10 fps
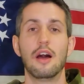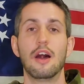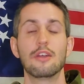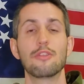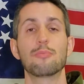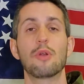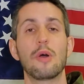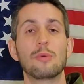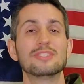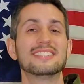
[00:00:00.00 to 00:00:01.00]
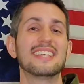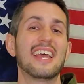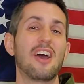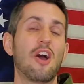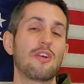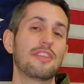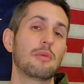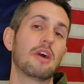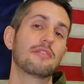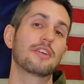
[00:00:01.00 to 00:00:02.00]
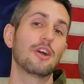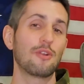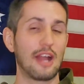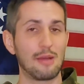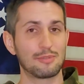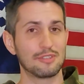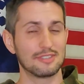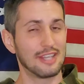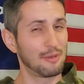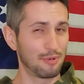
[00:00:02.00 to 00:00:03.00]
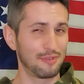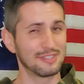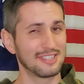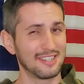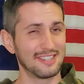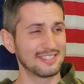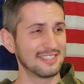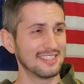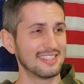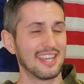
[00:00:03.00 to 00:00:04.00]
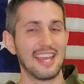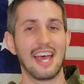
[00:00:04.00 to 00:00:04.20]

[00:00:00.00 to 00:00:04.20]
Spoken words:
Another pro I would say are the amount of color options that I previously listed.